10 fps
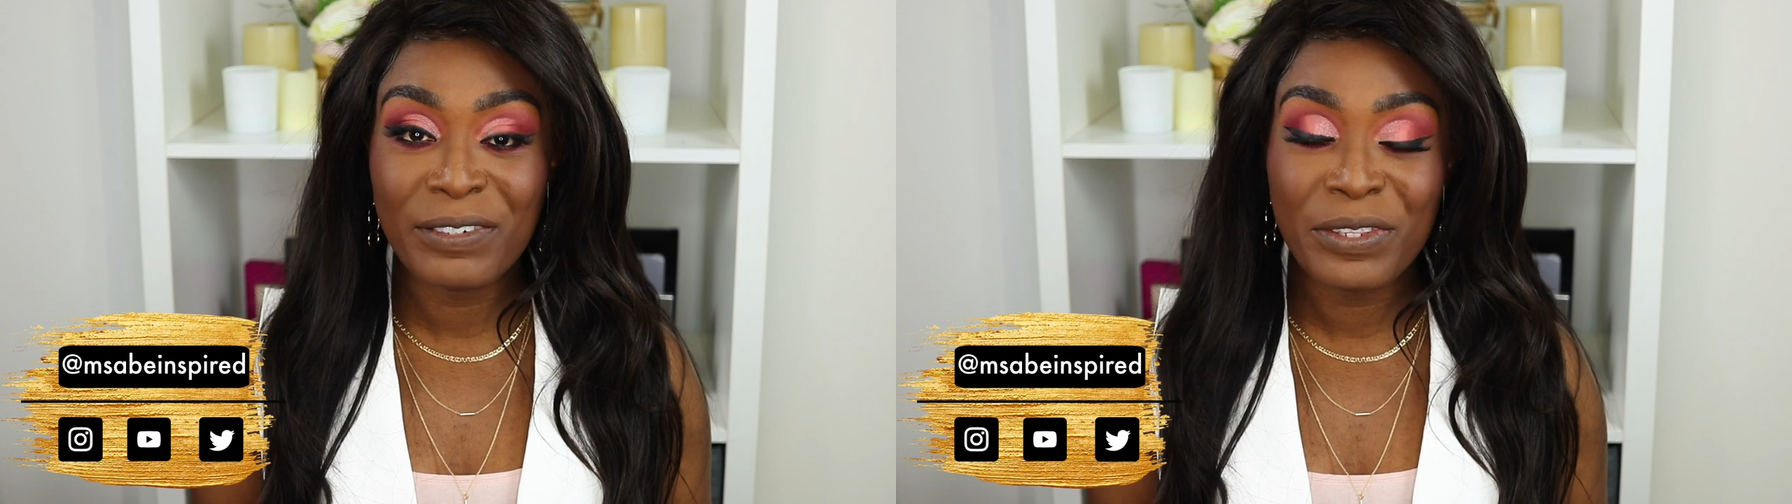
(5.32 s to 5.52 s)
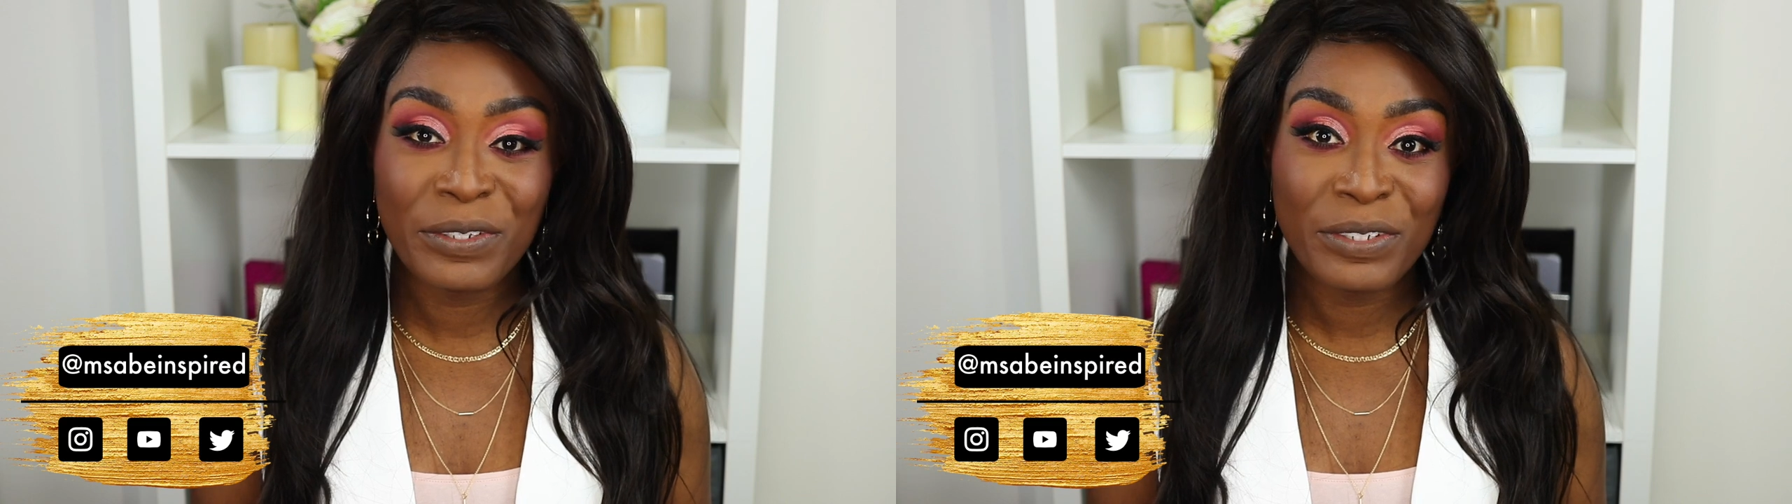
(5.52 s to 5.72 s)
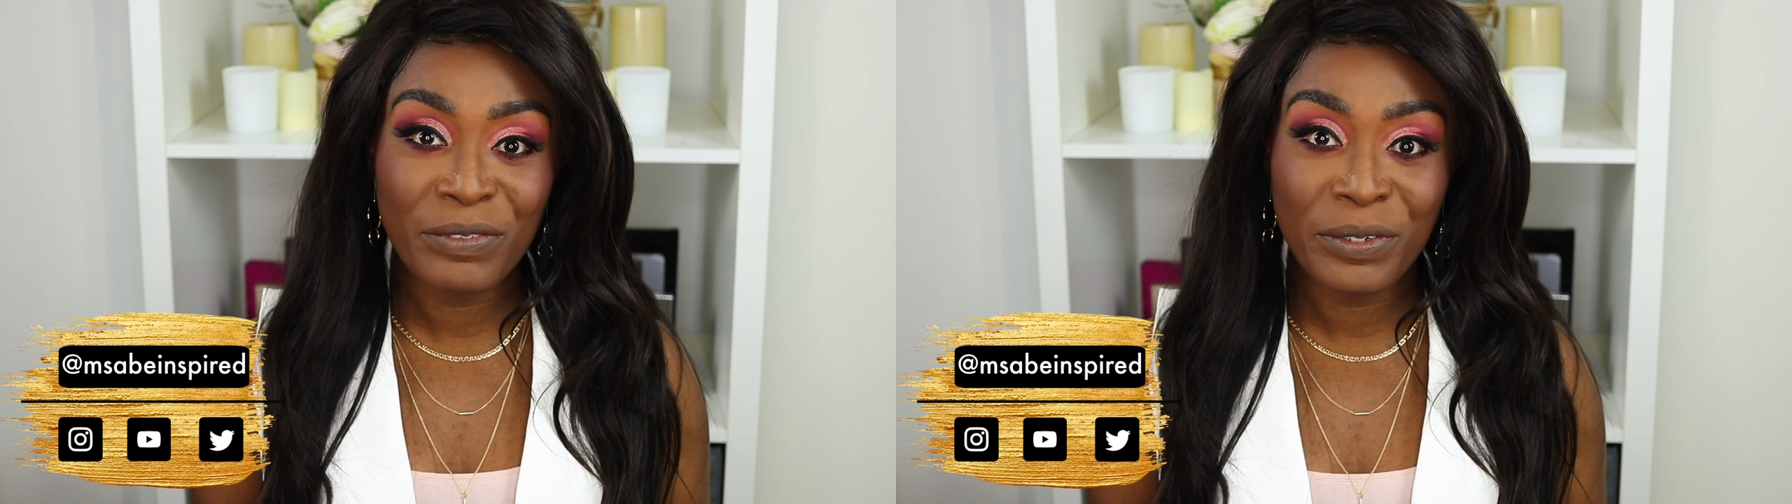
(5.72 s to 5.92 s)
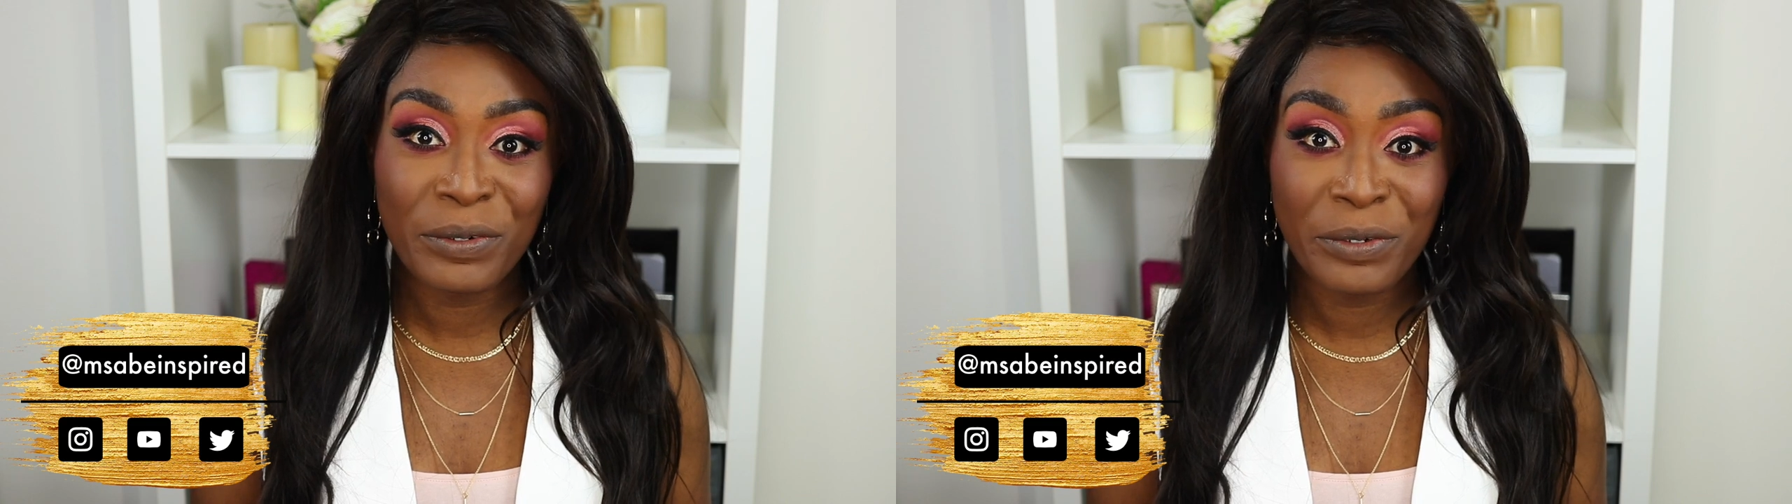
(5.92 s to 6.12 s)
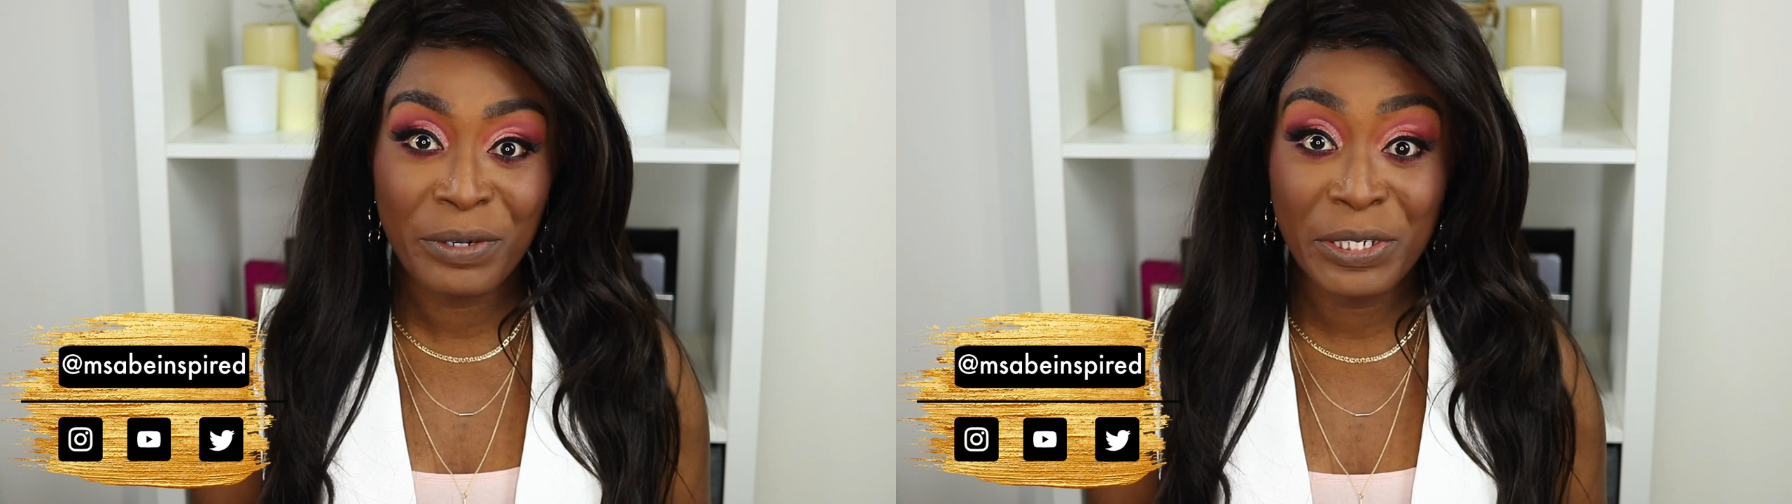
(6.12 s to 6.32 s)
for those of you
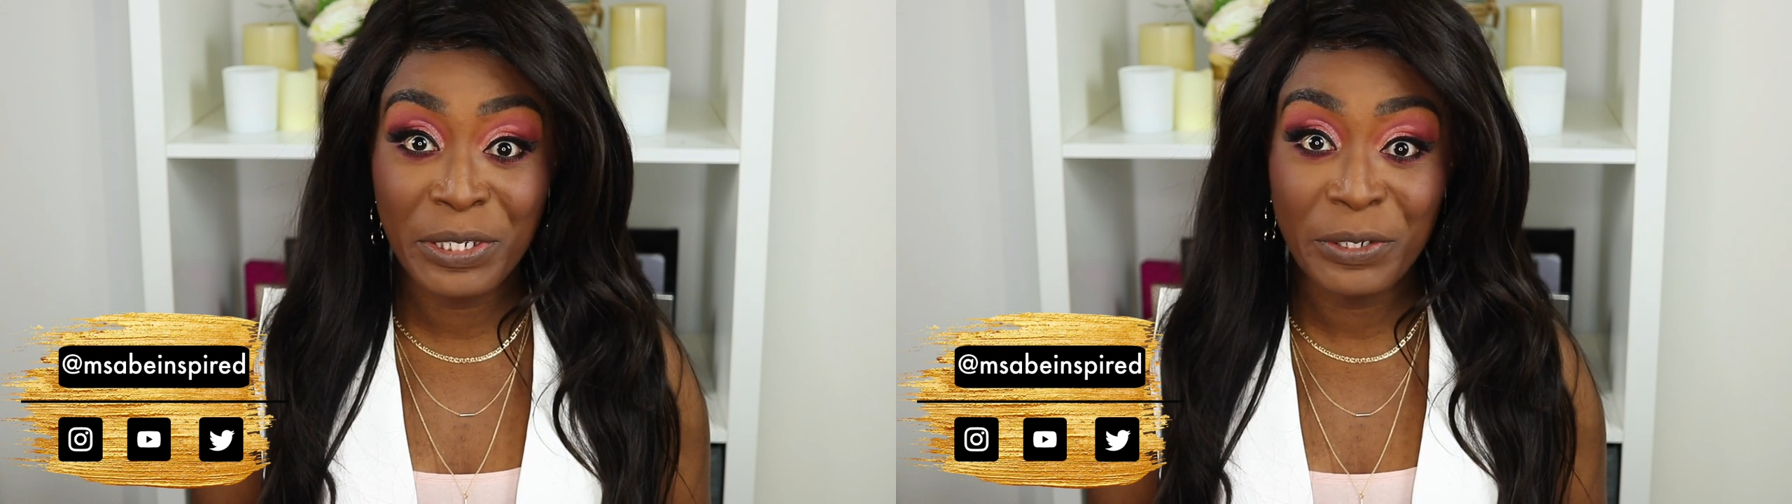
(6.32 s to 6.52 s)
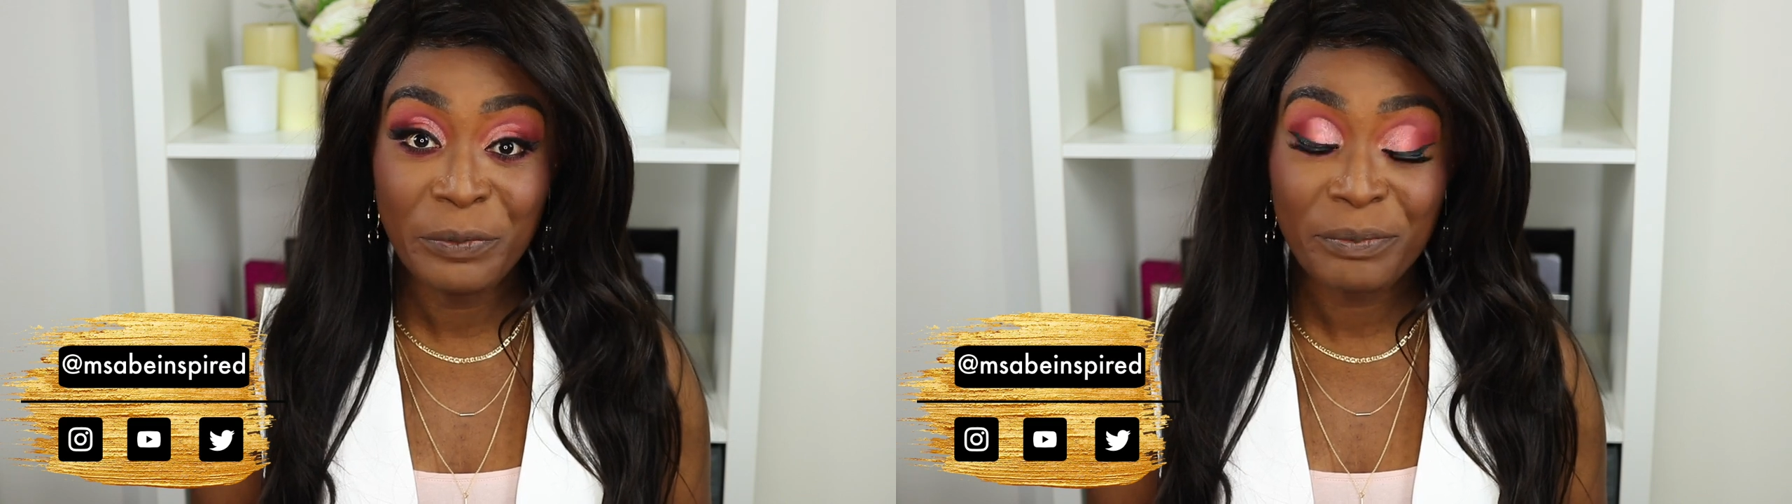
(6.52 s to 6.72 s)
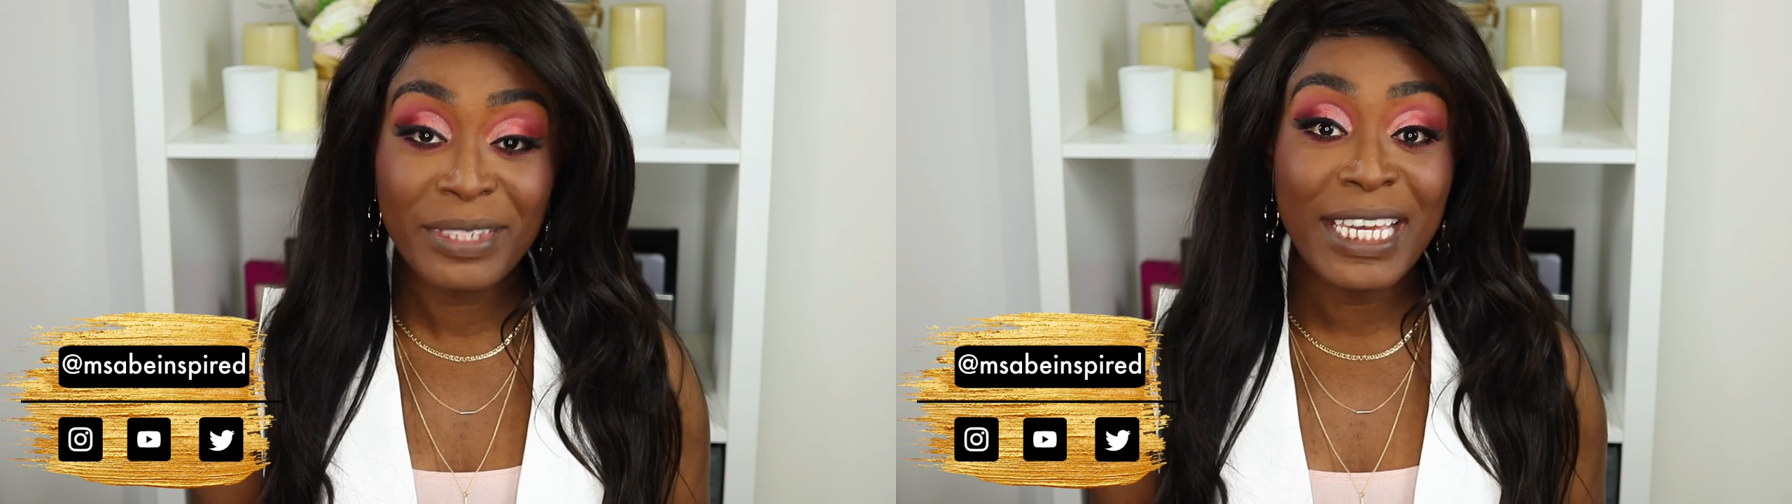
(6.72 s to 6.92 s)
who are new.